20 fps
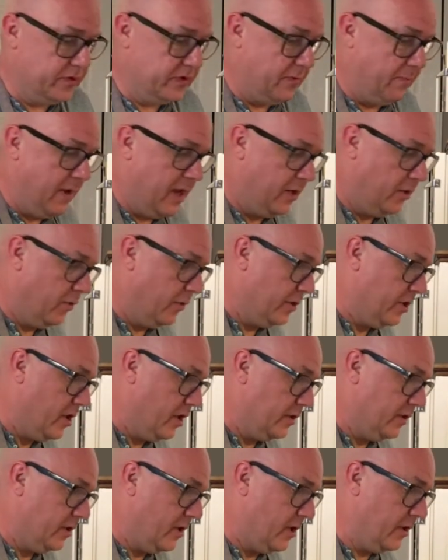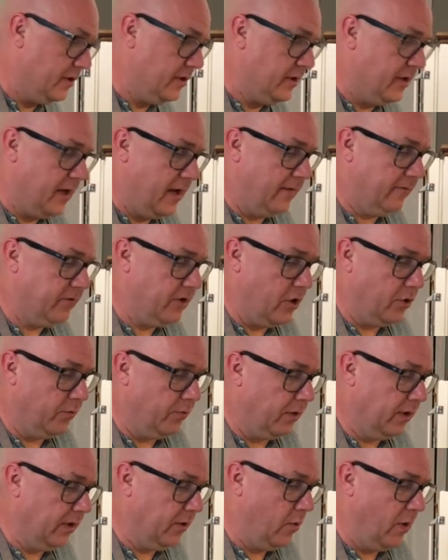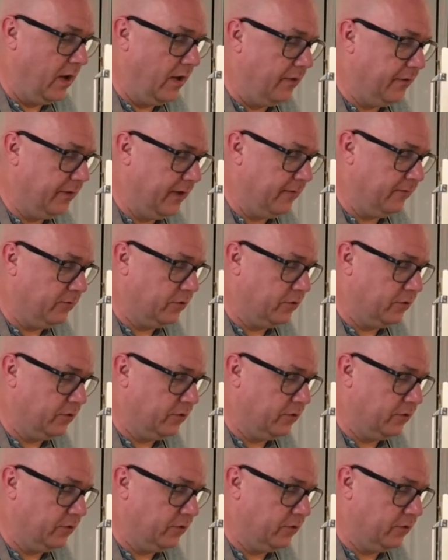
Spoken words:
tomato, and onion have done really well. They've